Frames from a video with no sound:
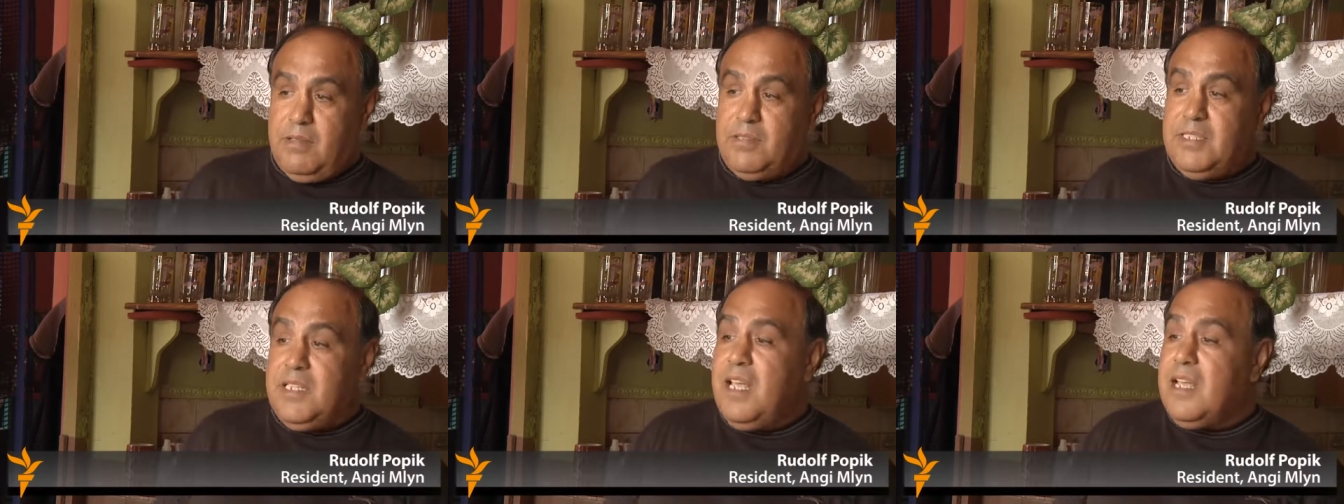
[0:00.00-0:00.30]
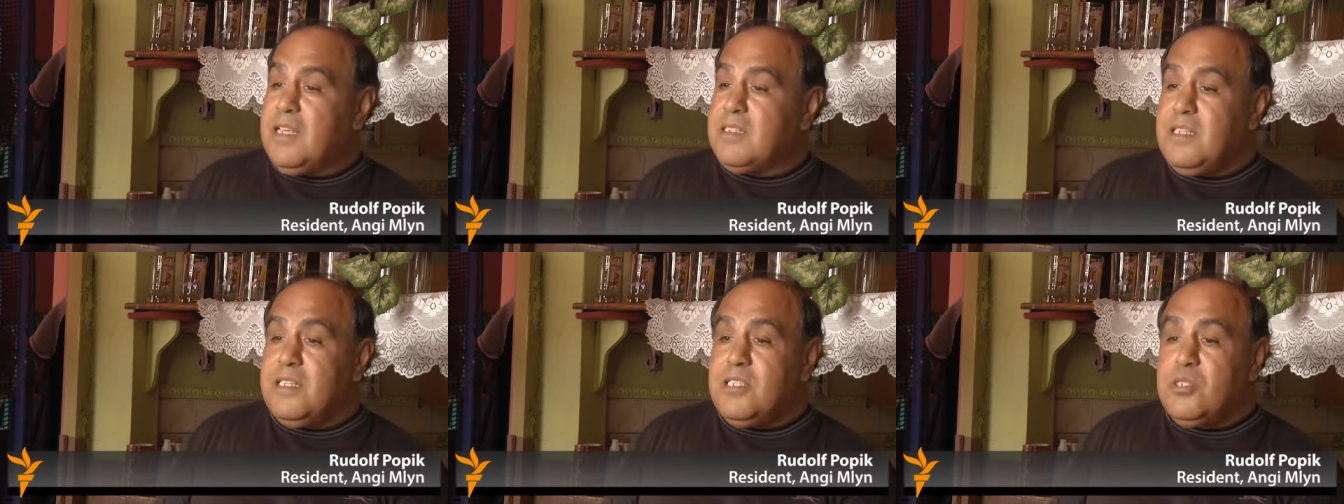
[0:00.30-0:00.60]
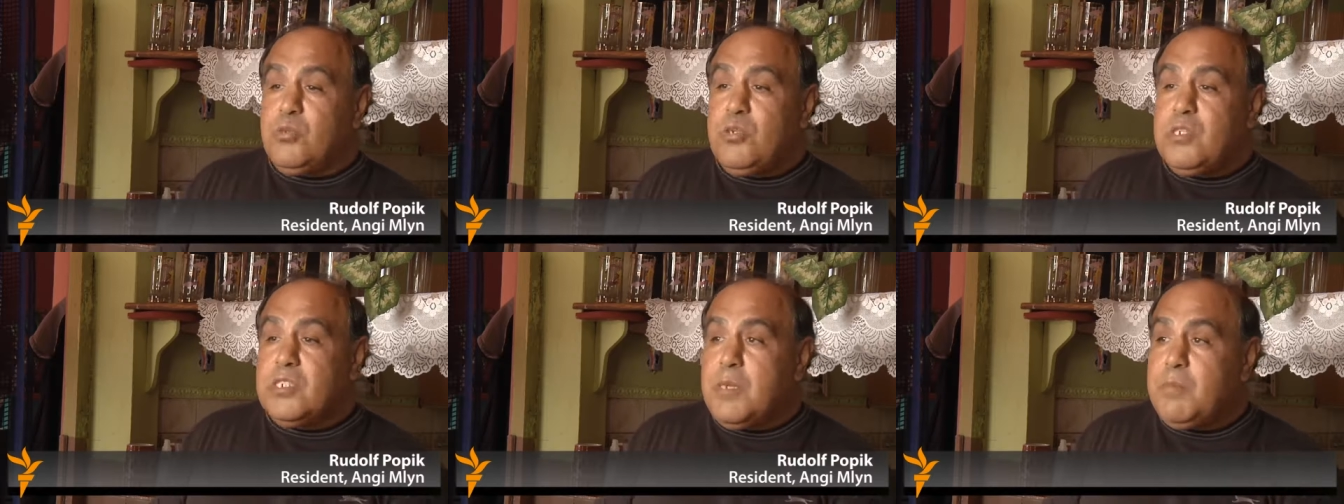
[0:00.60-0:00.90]
Who would
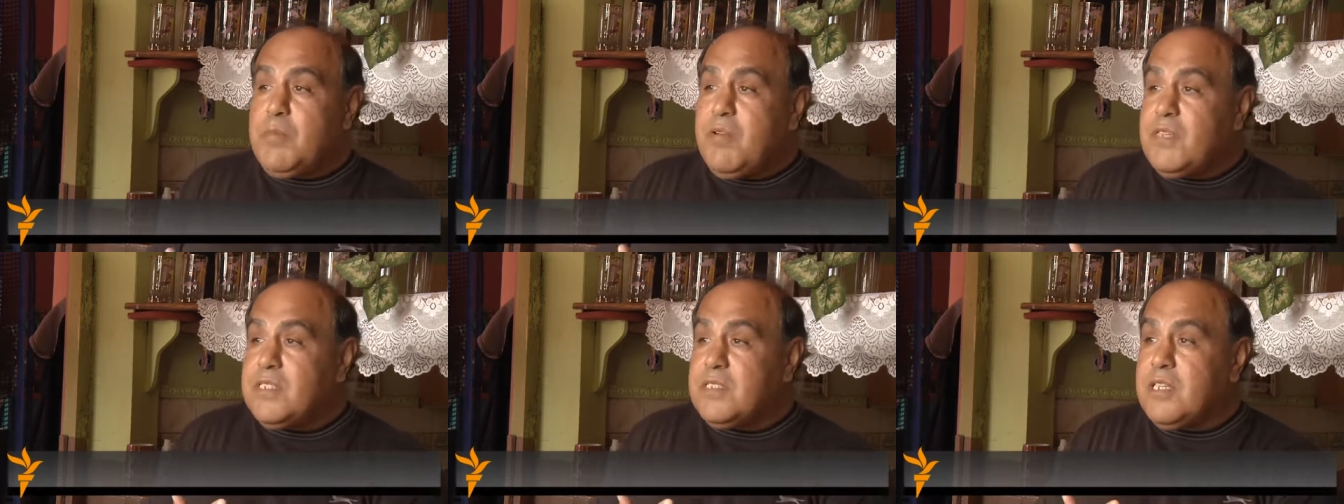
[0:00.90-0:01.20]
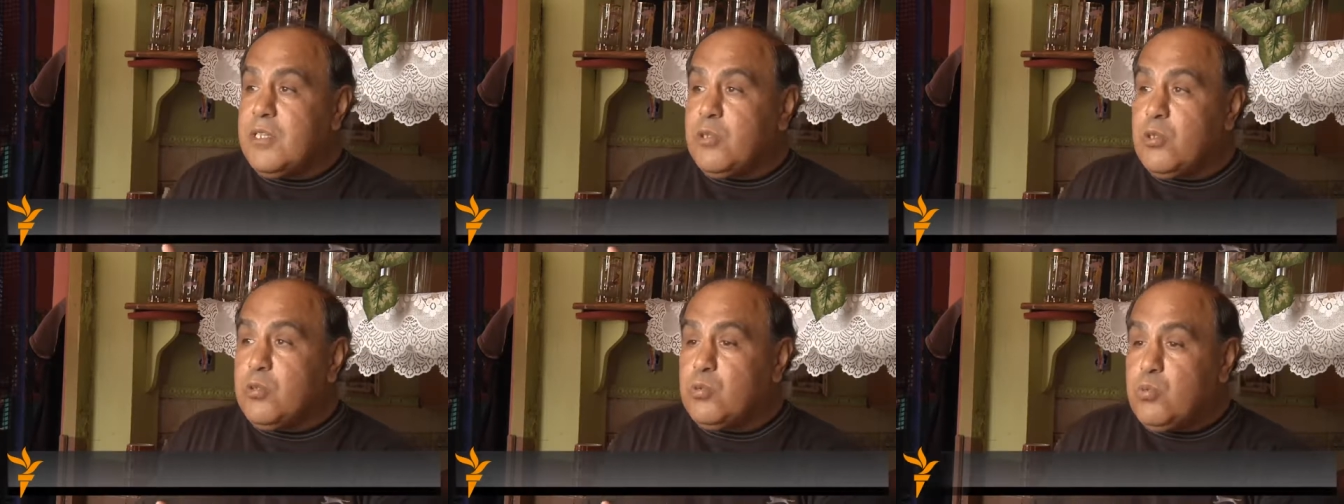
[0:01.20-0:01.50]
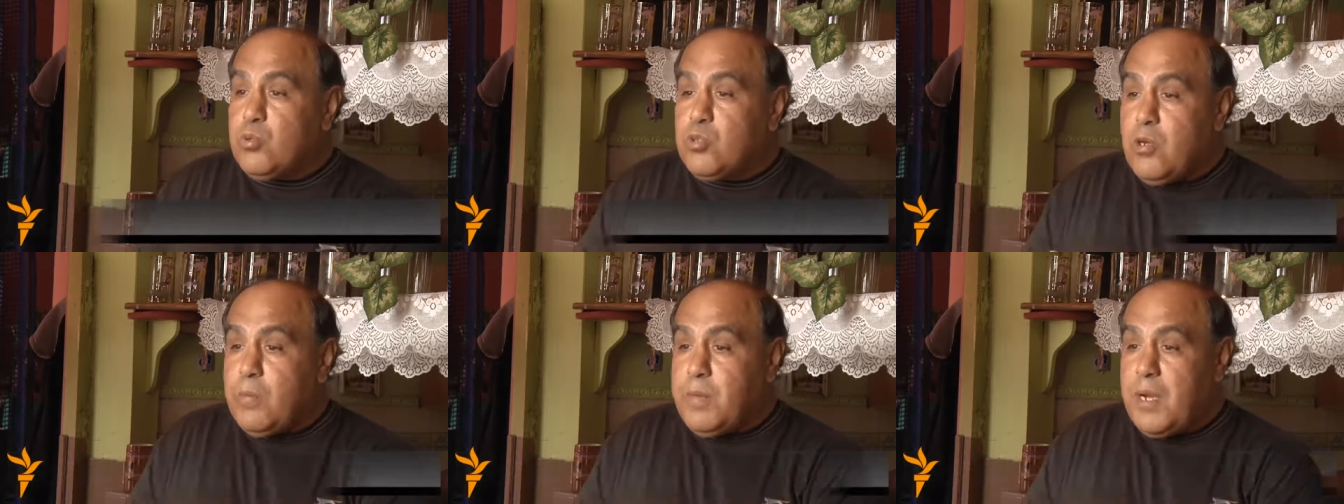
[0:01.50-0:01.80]
hire me?
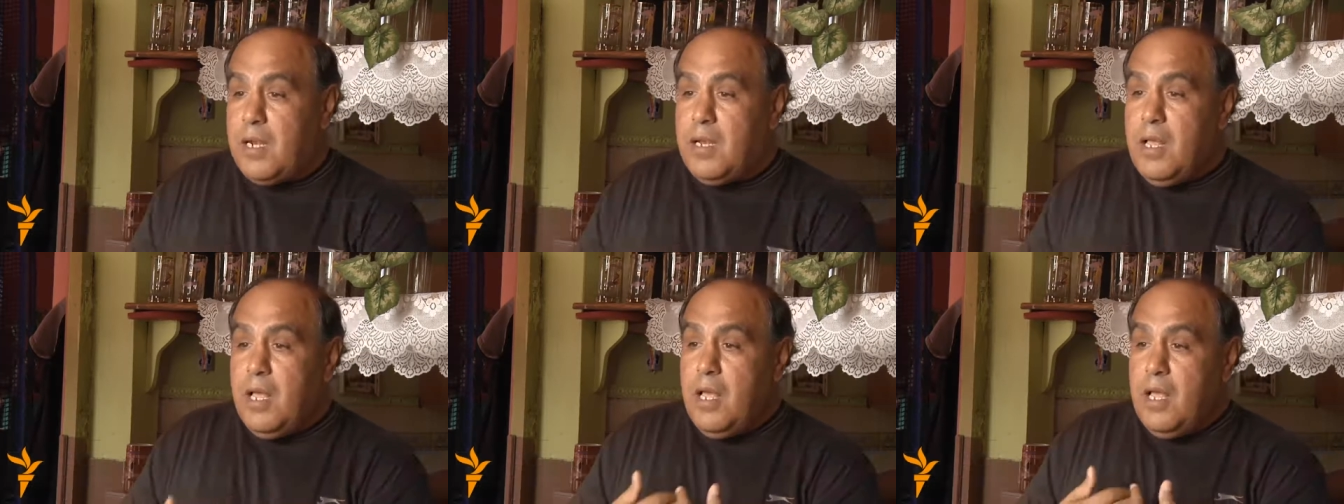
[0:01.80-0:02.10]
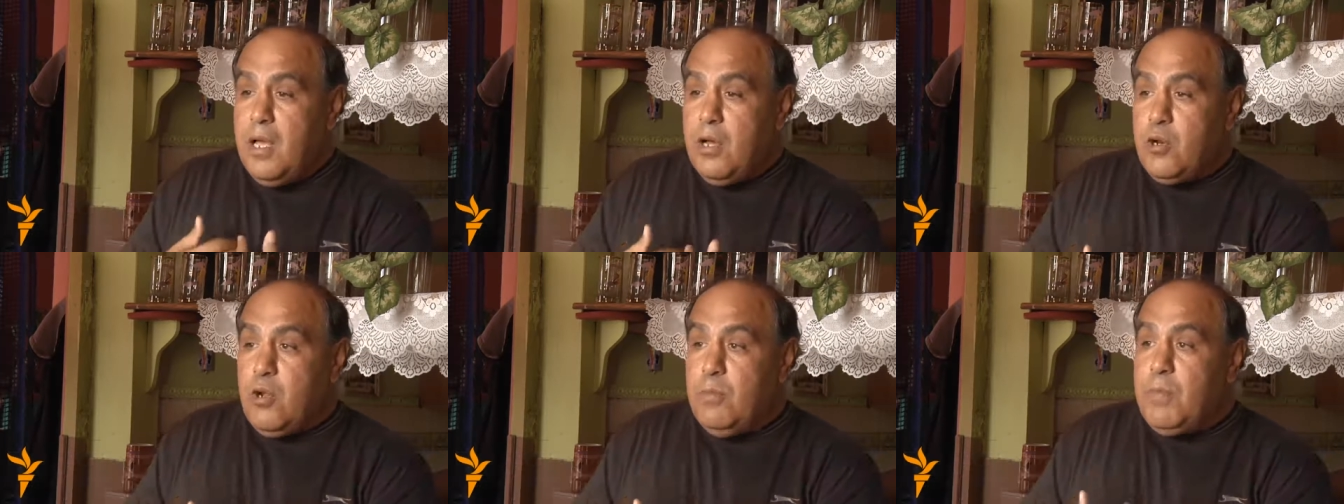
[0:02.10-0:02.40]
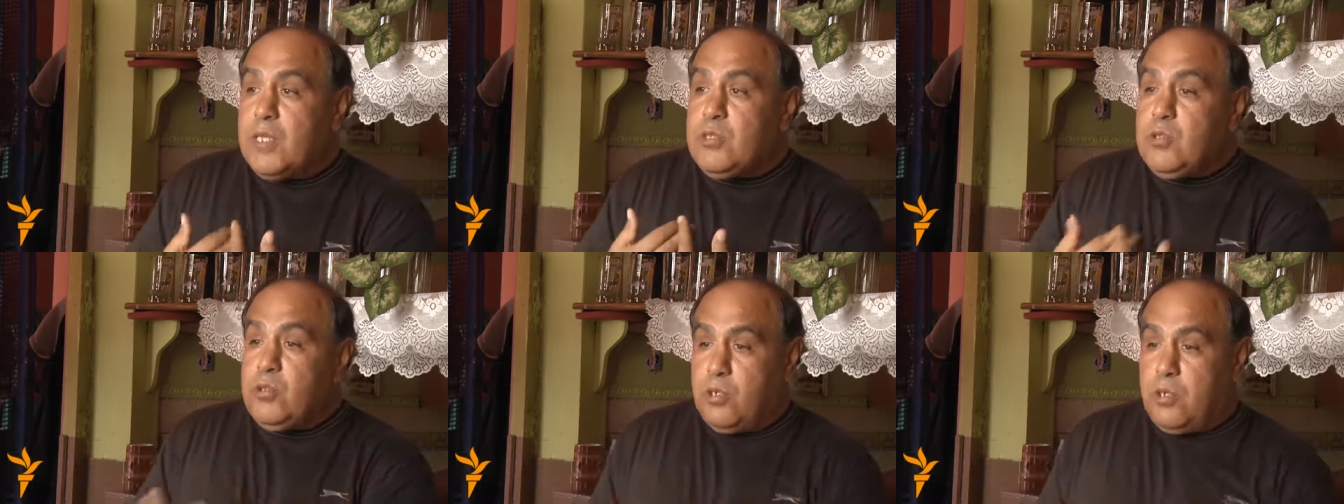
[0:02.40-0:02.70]
Nobody hires
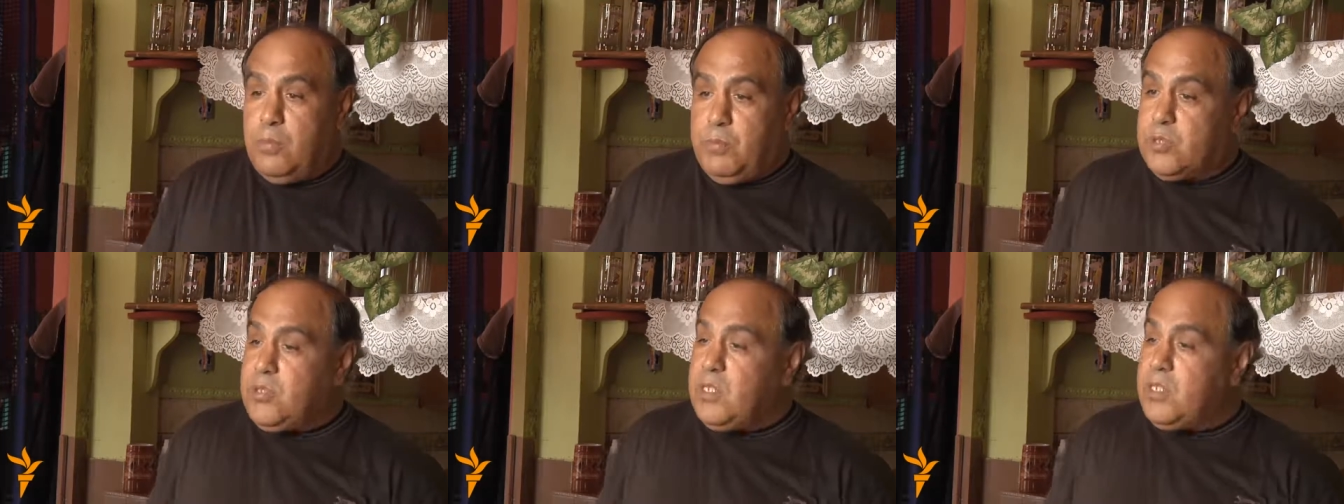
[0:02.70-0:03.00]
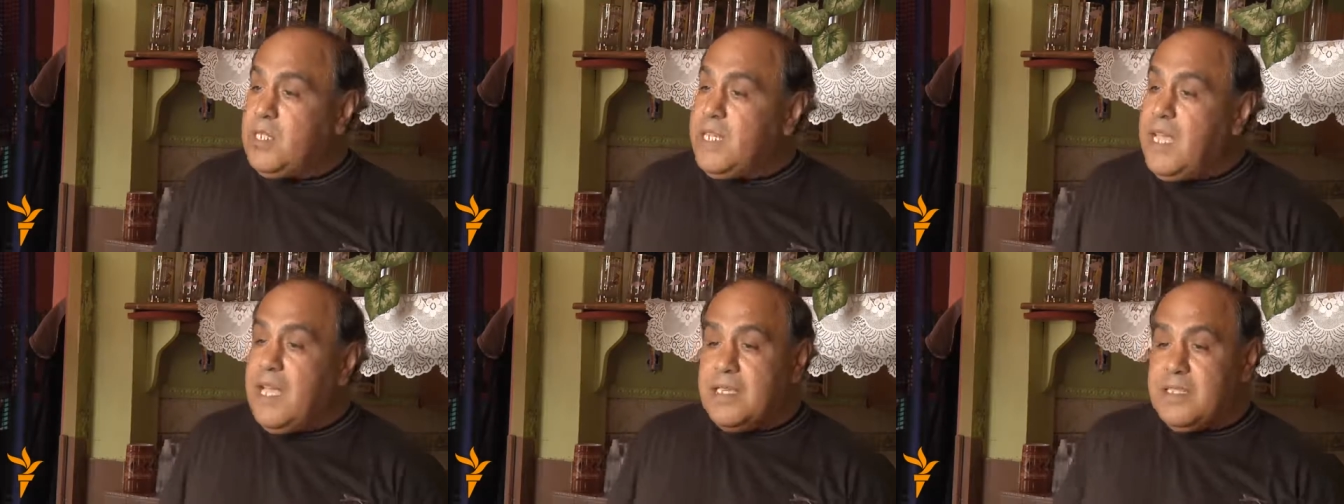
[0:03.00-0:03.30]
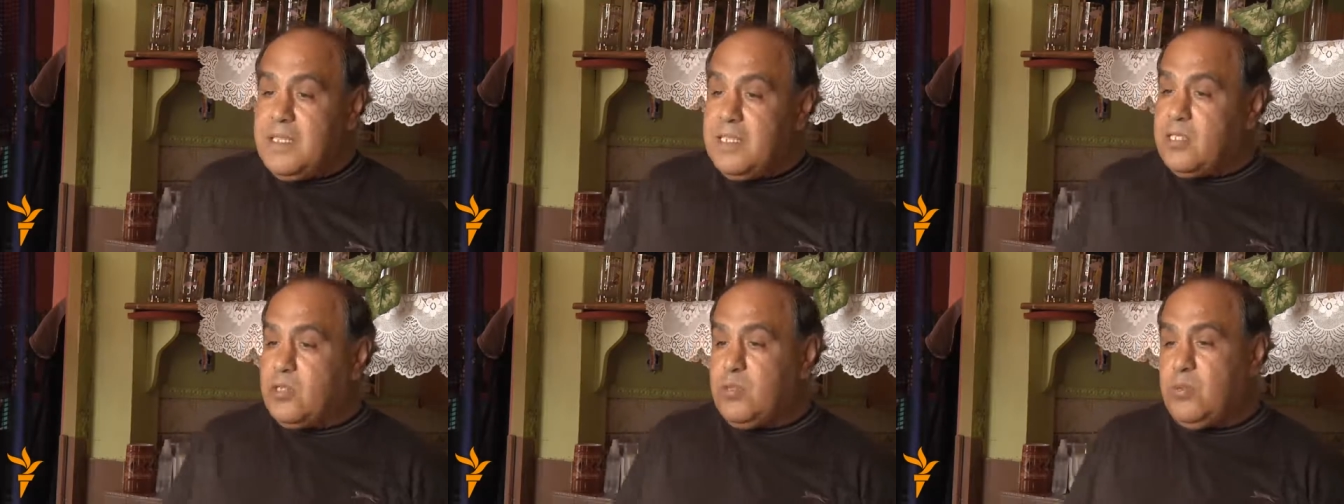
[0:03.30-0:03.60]
Roma. It doesn't
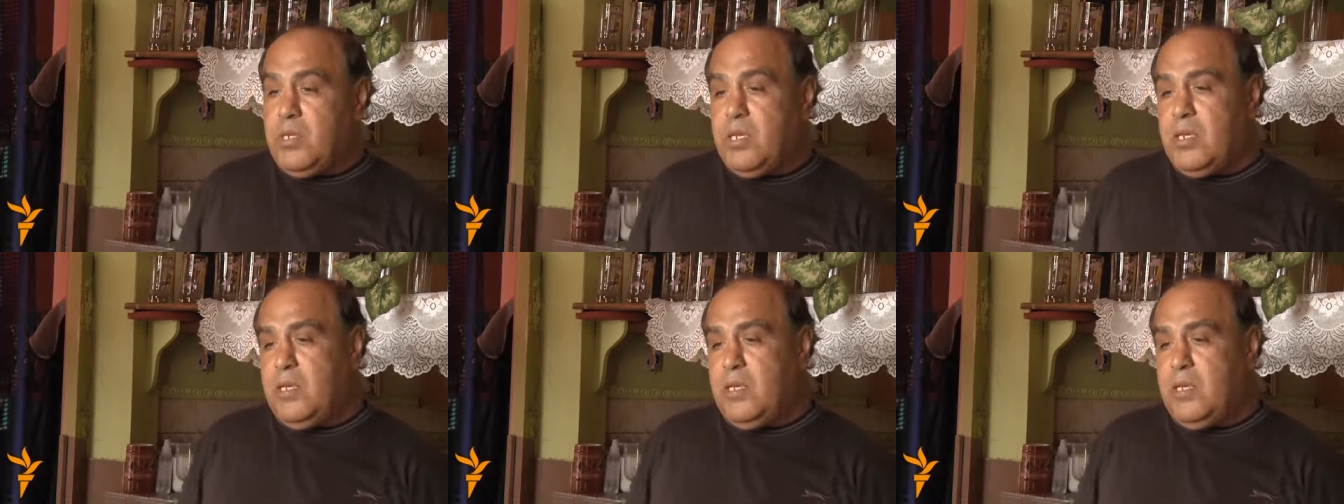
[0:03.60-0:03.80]
happen.